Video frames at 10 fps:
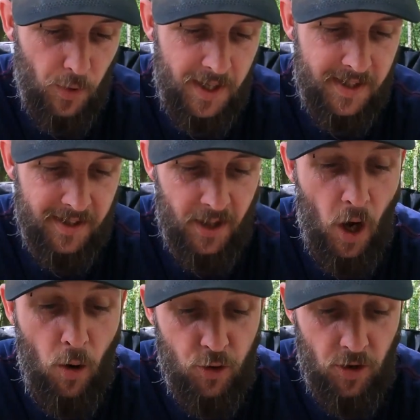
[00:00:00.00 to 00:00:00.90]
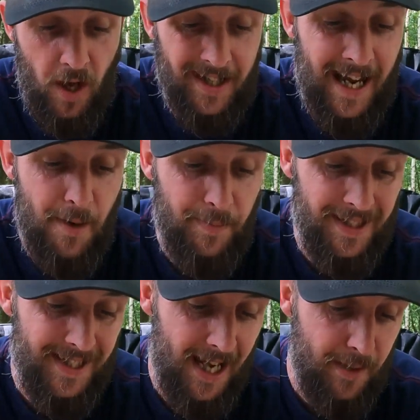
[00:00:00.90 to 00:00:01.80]
This is an ultralight
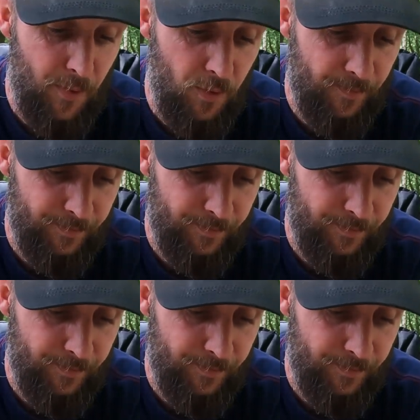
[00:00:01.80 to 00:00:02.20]
camping table.